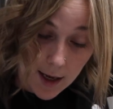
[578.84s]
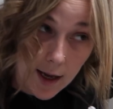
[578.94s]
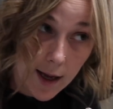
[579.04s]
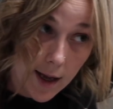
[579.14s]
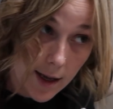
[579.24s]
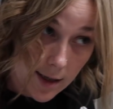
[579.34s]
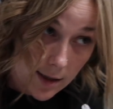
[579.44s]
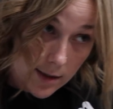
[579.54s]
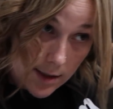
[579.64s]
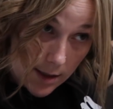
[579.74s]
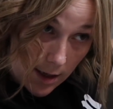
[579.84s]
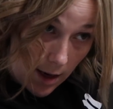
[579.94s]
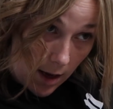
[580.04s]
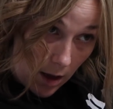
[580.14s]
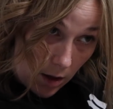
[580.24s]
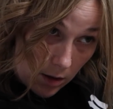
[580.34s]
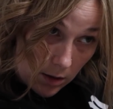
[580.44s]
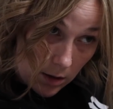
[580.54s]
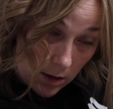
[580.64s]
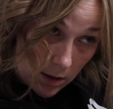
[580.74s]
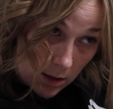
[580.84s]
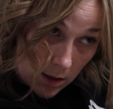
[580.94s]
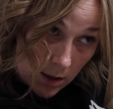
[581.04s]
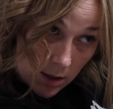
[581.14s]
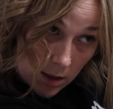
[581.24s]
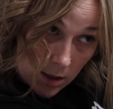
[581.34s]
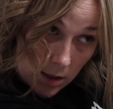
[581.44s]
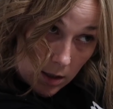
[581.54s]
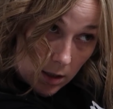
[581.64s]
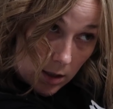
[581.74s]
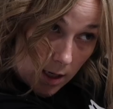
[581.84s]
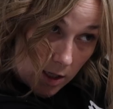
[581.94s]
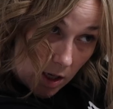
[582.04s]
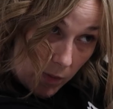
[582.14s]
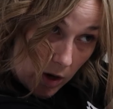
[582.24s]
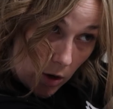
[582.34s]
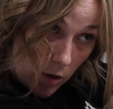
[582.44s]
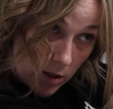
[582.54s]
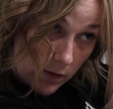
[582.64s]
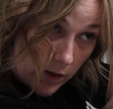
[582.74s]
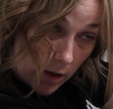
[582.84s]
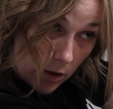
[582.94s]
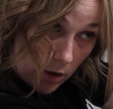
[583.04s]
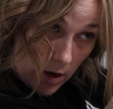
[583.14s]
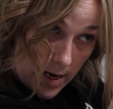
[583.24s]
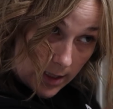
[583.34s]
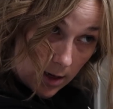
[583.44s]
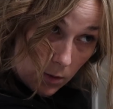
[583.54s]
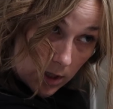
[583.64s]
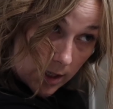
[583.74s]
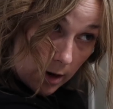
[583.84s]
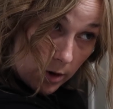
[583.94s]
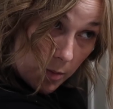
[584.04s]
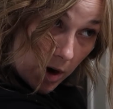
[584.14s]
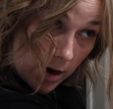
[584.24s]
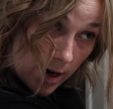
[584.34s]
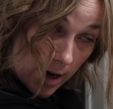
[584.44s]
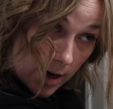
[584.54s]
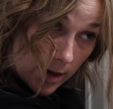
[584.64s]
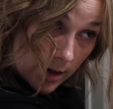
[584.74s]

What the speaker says: and I'll touch up my curls if they look crazy once I repart it.